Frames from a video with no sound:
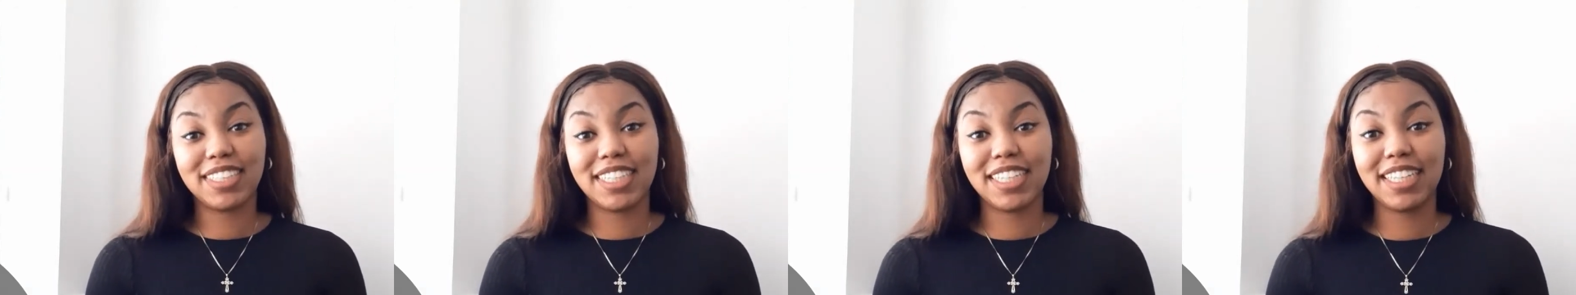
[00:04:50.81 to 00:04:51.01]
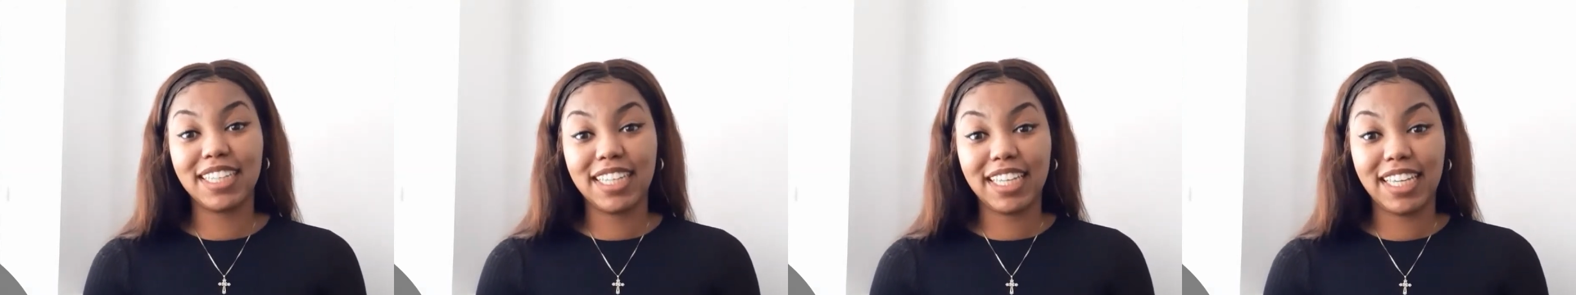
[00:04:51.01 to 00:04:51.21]

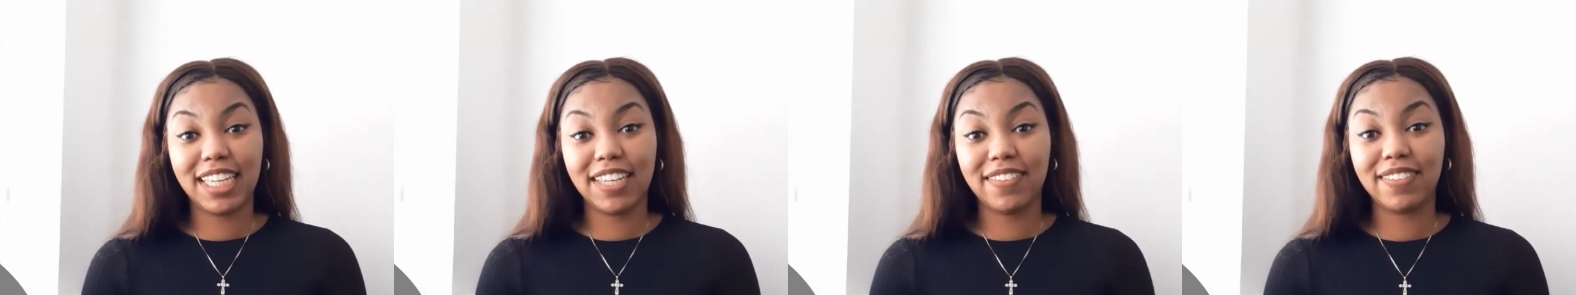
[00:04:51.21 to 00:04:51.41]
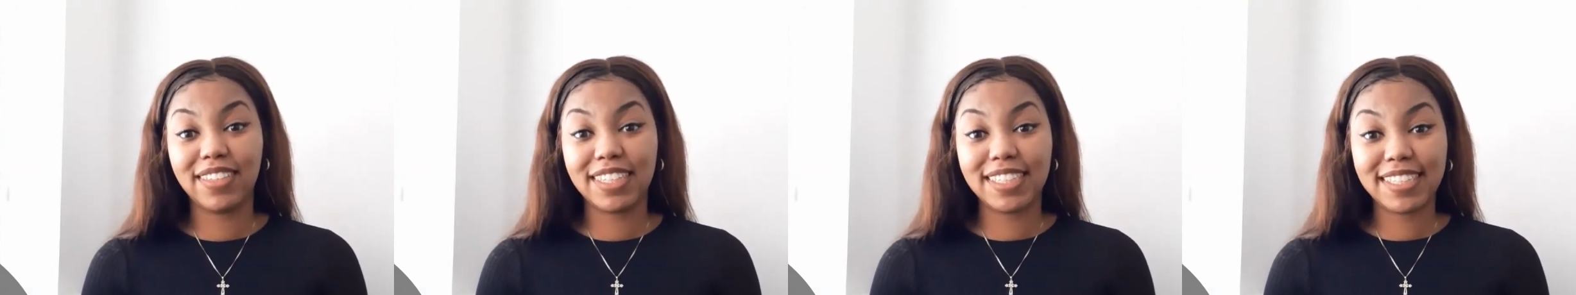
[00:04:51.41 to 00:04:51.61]
to
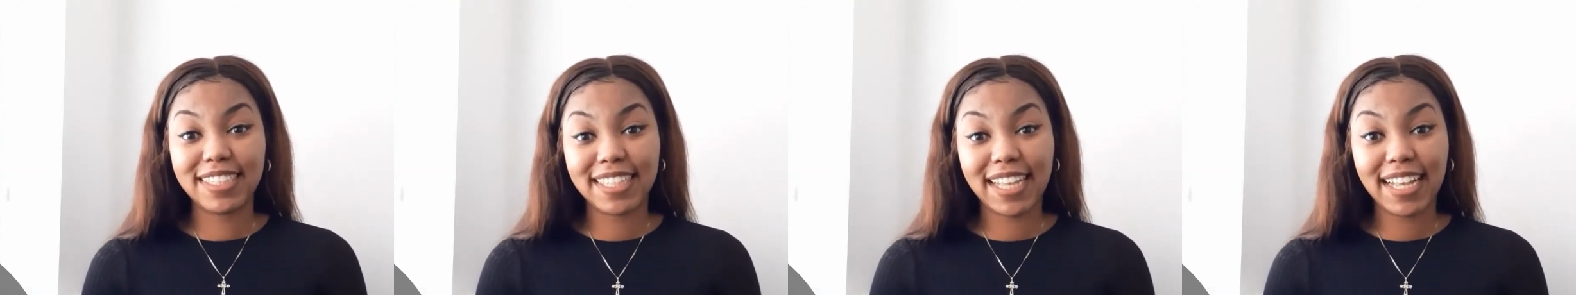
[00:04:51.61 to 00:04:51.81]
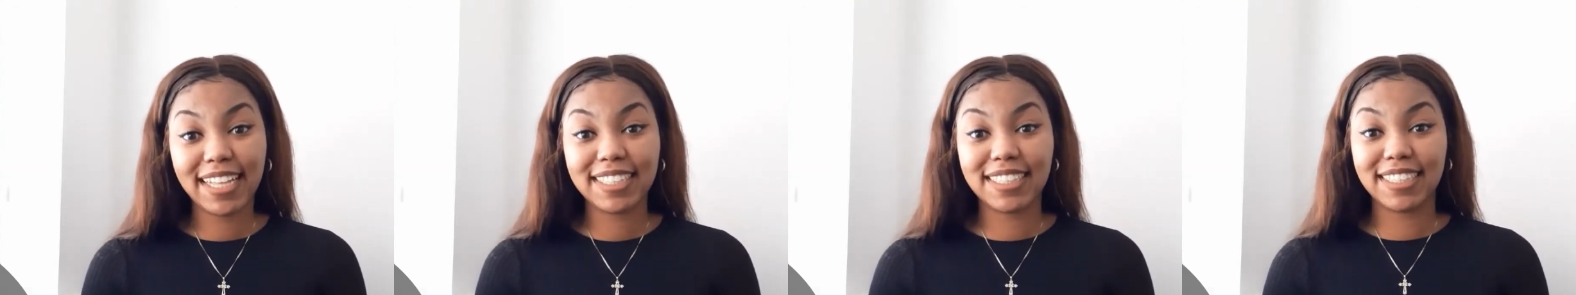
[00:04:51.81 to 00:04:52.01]
leave the
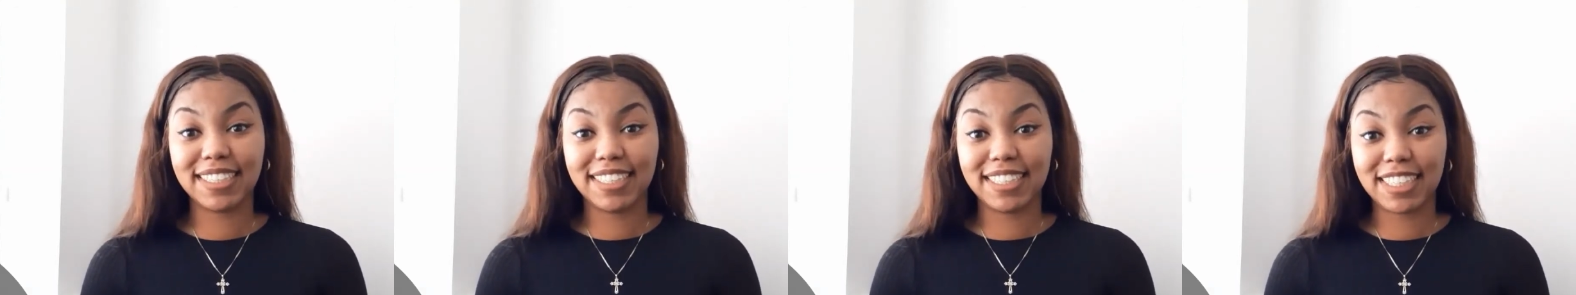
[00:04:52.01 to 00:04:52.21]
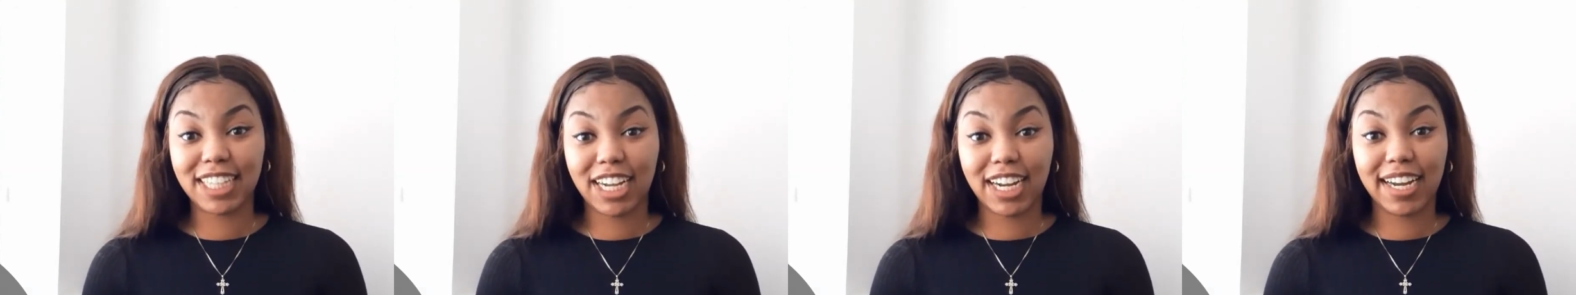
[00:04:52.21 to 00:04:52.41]
States
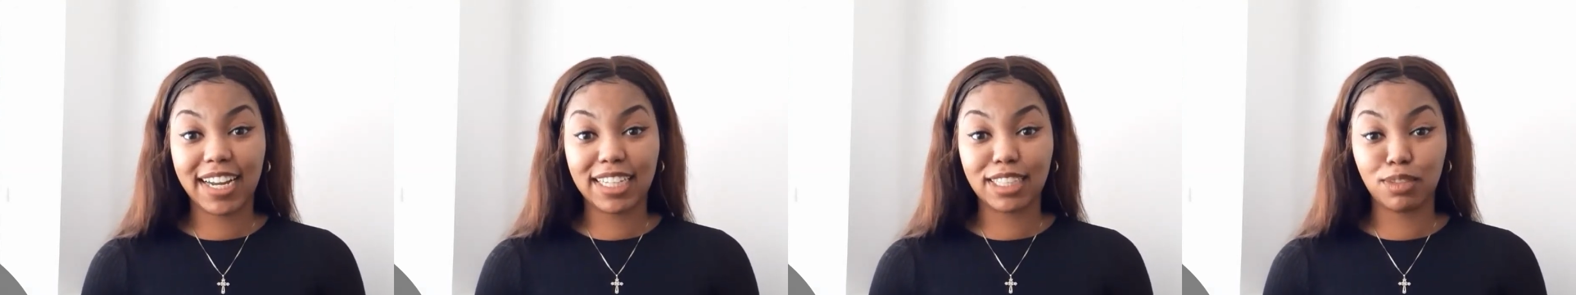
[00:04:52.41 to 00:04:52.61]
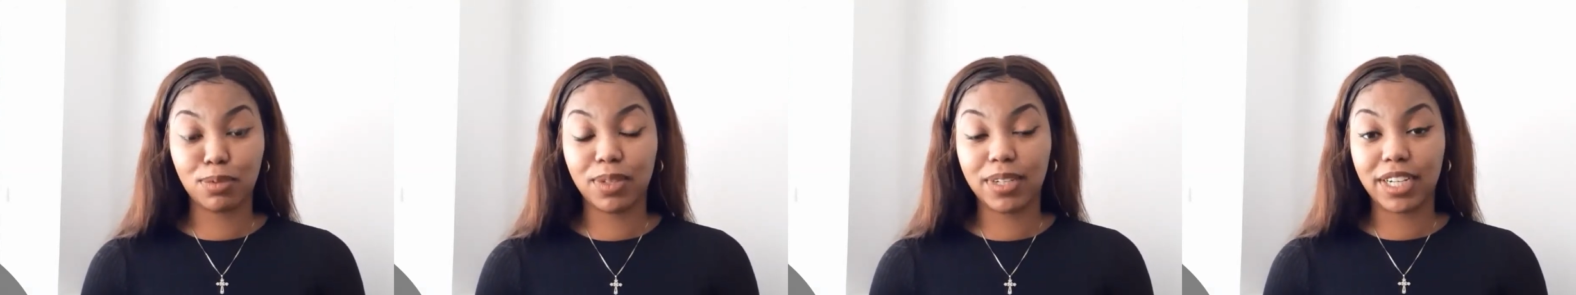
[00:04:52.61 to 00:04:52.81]
and start
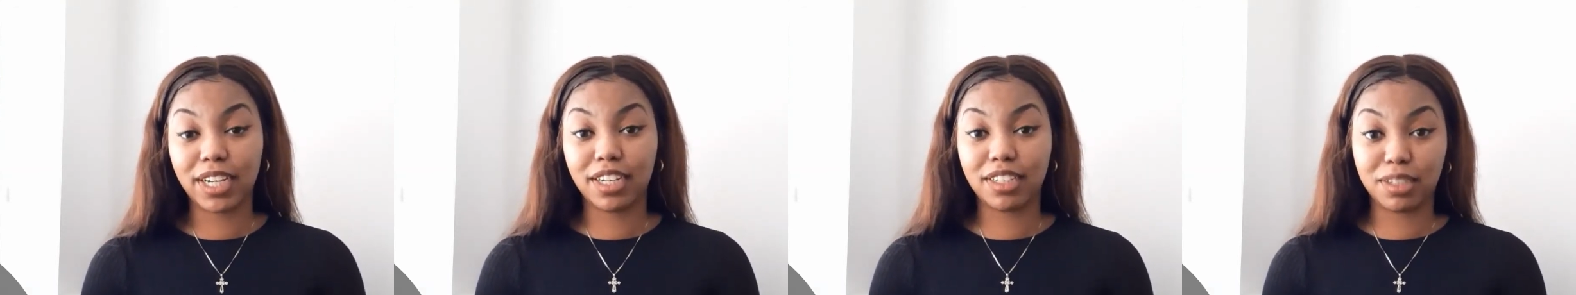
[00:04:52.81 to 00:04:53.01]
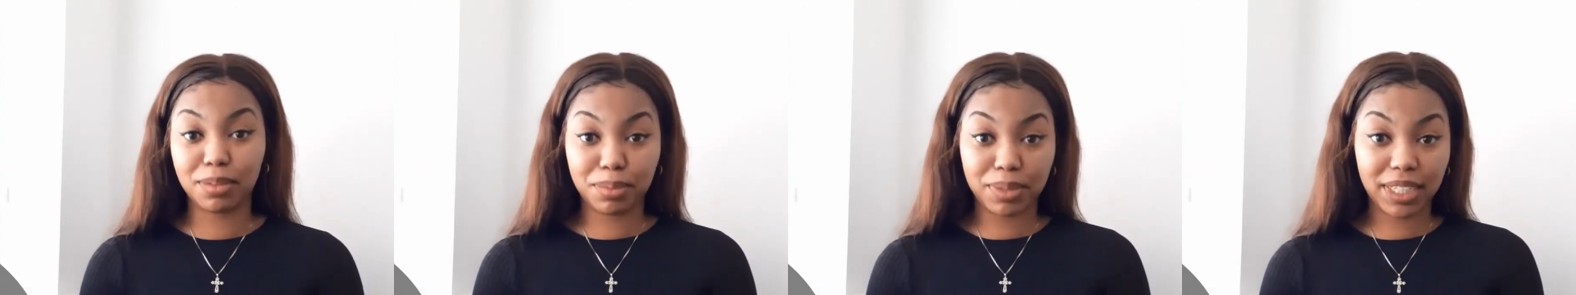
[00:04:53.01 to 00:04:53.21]
exploring
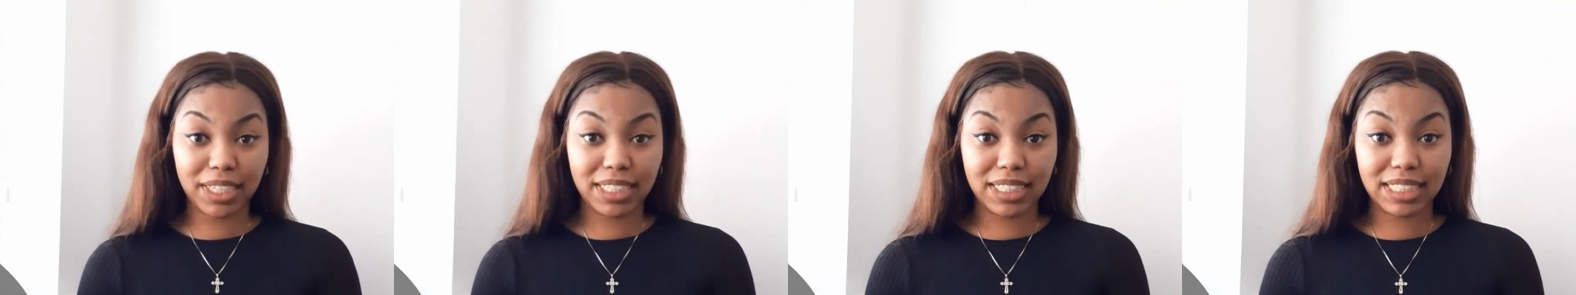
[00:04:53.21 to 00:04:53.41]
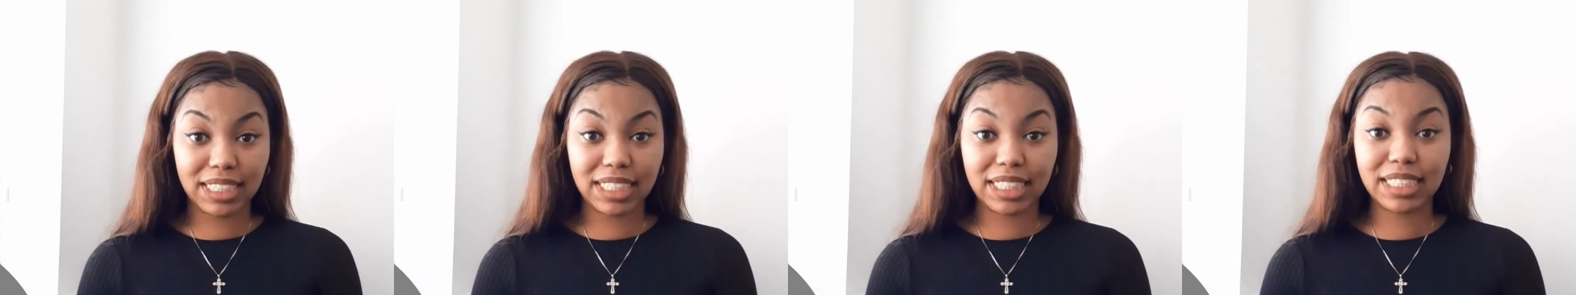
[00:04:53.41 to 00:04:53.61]
other
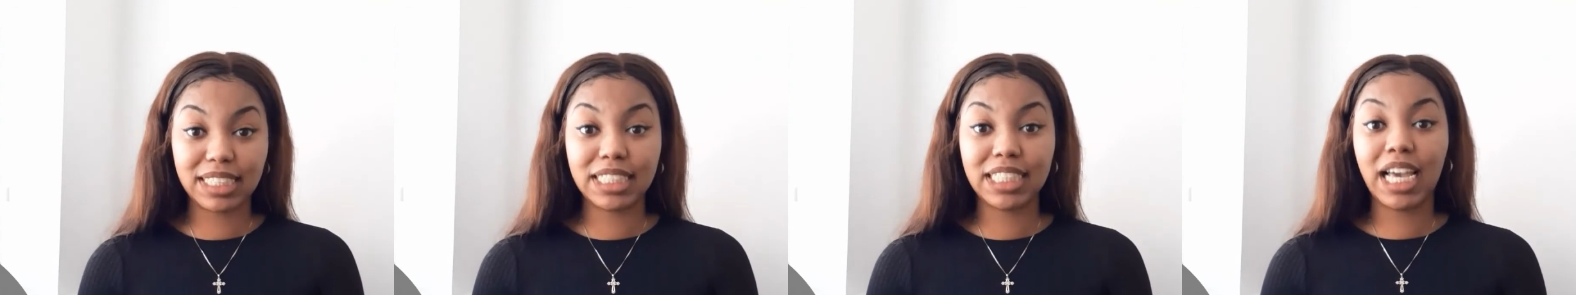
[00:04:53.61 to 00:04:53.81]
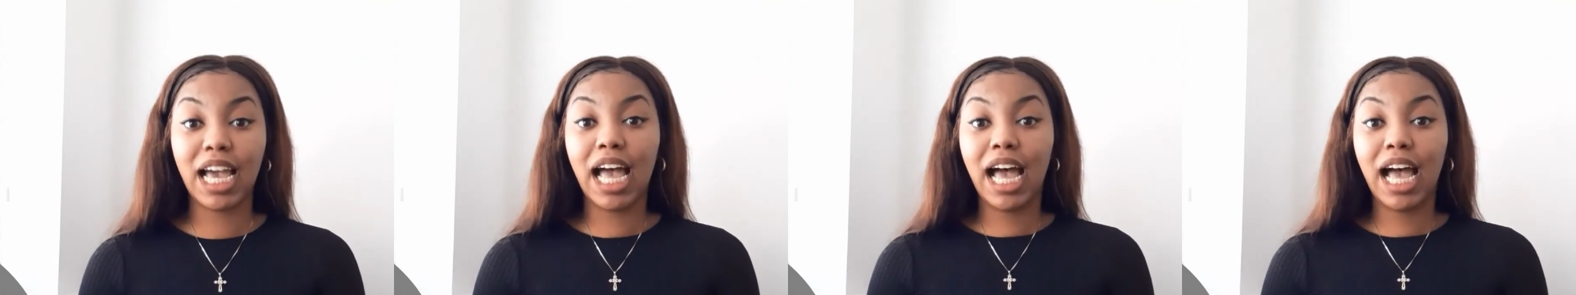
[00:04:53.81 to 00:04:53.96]
places.